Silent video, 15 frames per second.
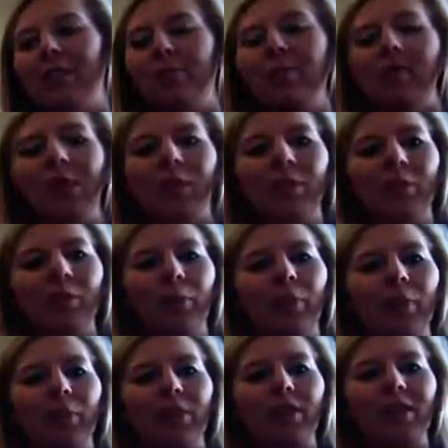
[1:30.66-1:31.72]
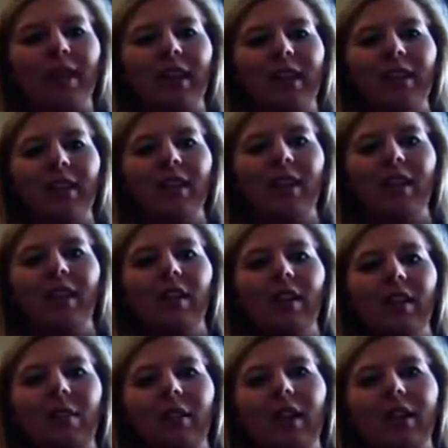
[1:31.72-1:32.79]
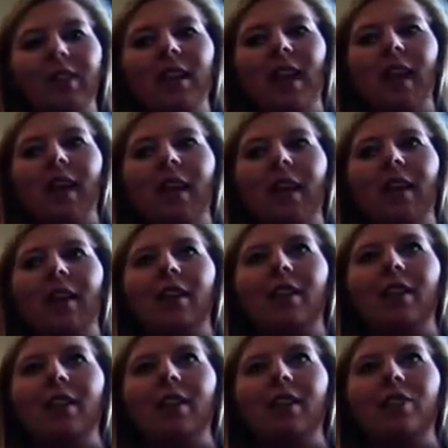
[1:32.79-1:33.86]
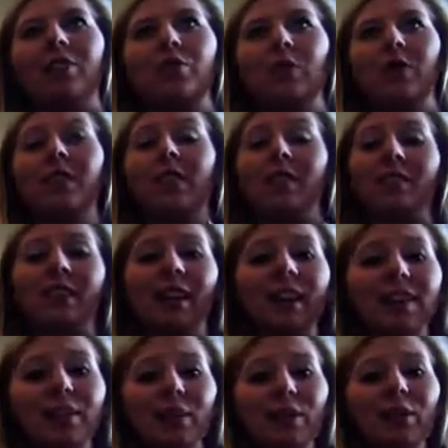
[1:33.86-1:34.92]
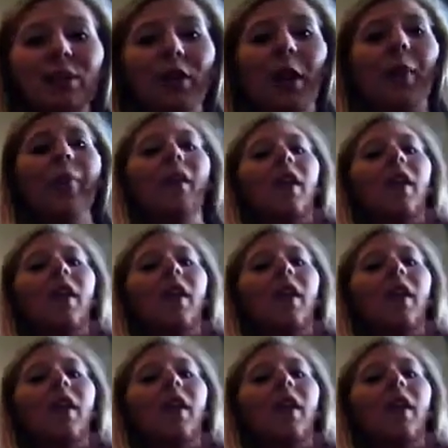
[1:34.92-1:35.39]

be a little bit more understanding because I joined in the second semester.